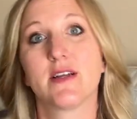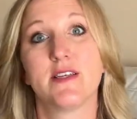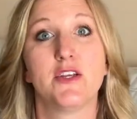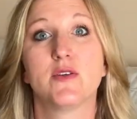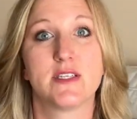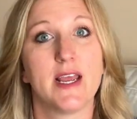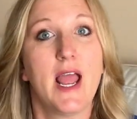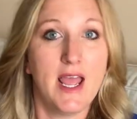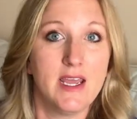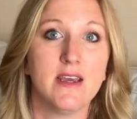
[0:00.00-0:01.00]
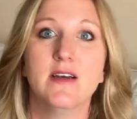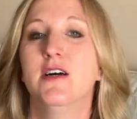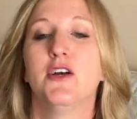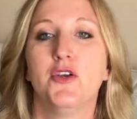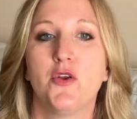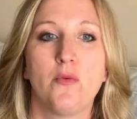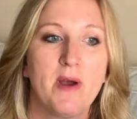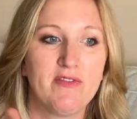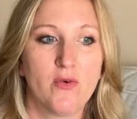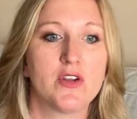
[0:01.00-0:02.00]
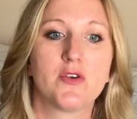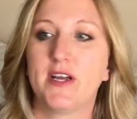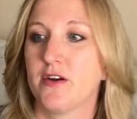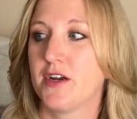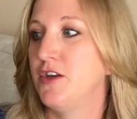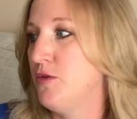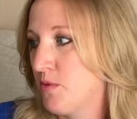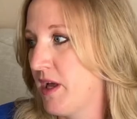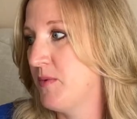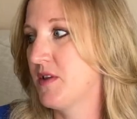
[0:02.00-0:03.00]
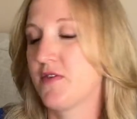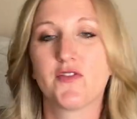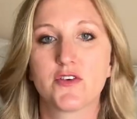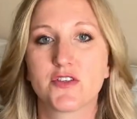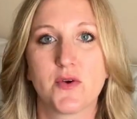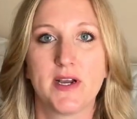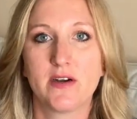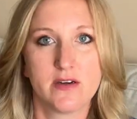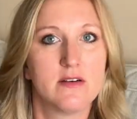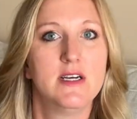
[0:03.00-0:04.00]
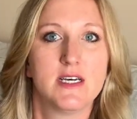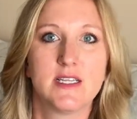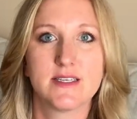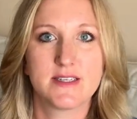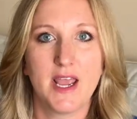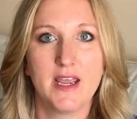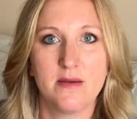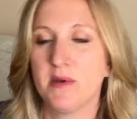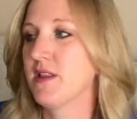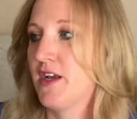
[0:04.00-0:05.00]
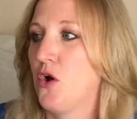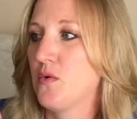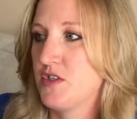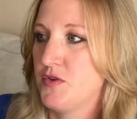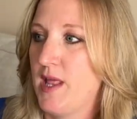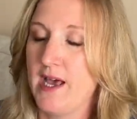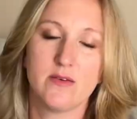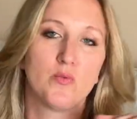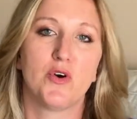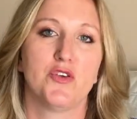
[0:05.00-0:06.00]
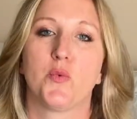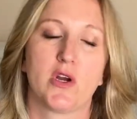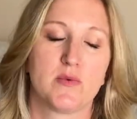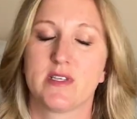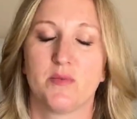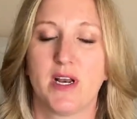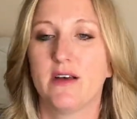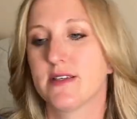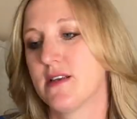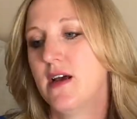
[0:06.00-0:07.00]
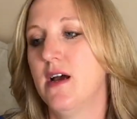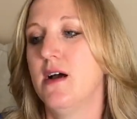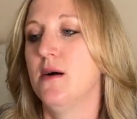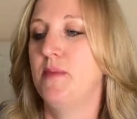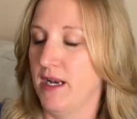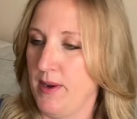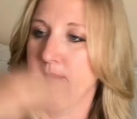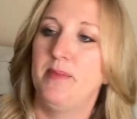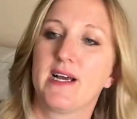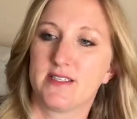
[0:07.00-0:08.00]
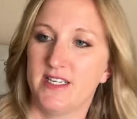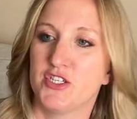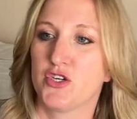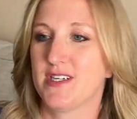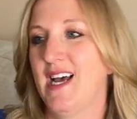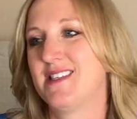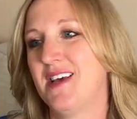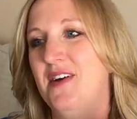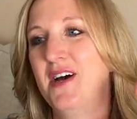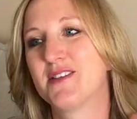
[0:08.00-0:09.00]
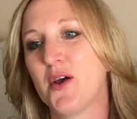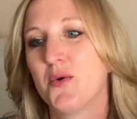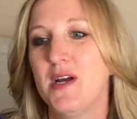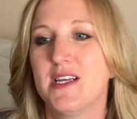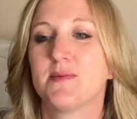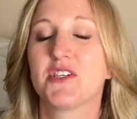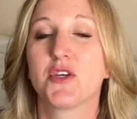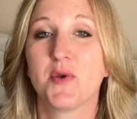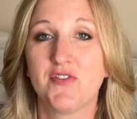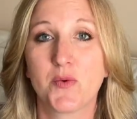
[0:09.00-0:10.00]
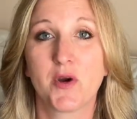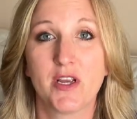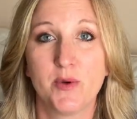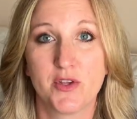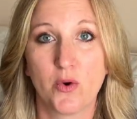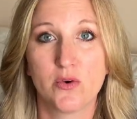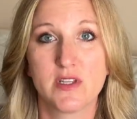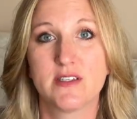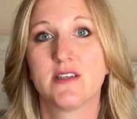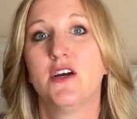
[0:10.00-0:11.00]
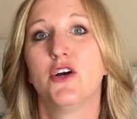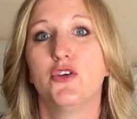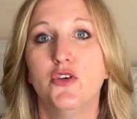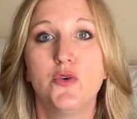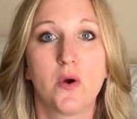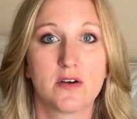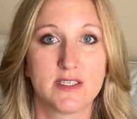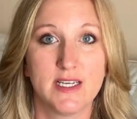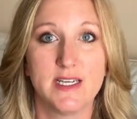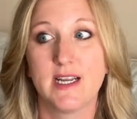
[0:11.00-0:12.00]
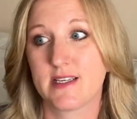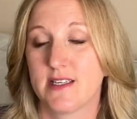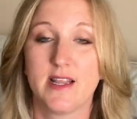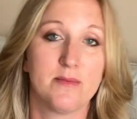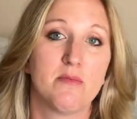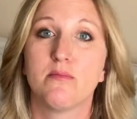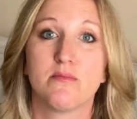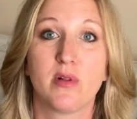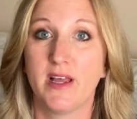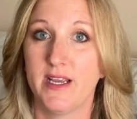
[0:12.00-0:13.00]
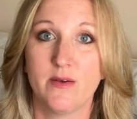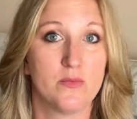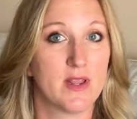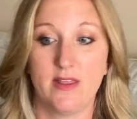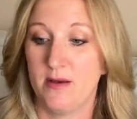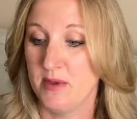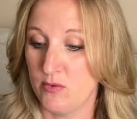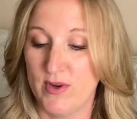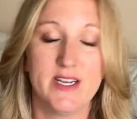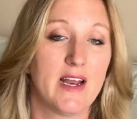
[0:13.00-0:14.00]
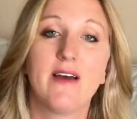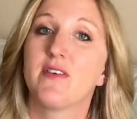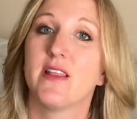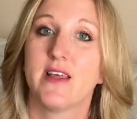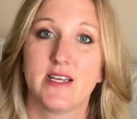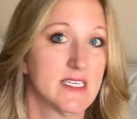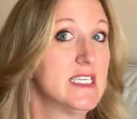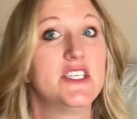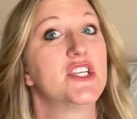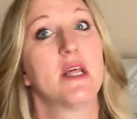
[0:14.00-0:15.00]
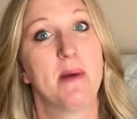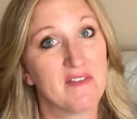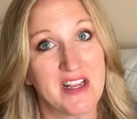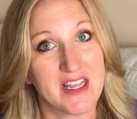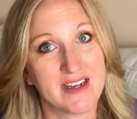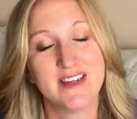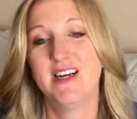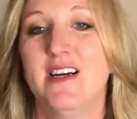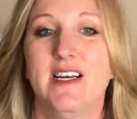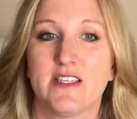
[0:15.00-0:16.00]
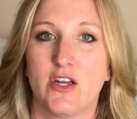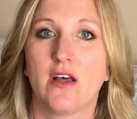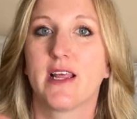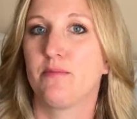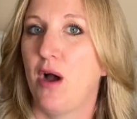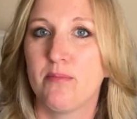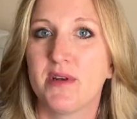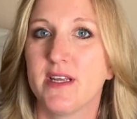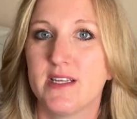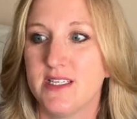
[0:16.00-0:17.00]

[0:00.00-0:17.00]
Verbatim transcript: because then you can say, hey, you know, my fourth grader, can you play with the first grader this game? And they go and do that while you work with someone else. Anyway, back to teacher intensive. So especially if you're working with your oldest, you are sitting next to them playing with them and reading everything and teaching them everything. It's not like popping in a